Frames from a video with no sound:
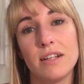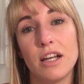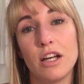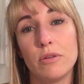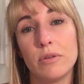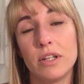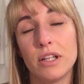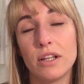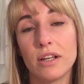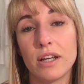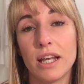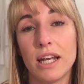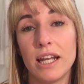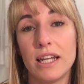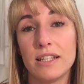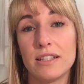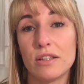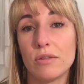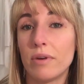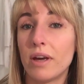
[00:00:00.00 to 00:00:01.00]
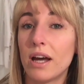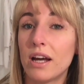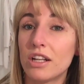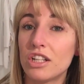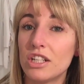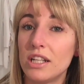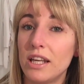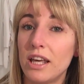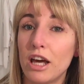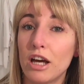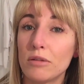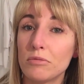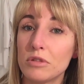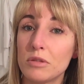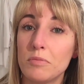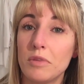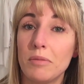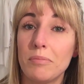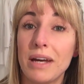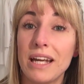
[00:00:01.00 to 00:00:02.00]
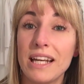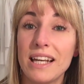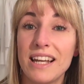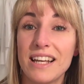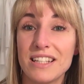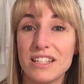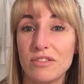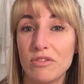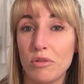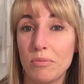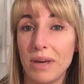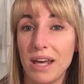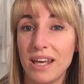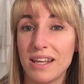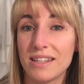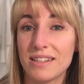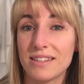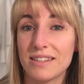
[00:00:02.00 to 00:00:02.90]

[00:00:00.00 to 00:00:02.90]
low and looking into it actually helps me make less of a mess.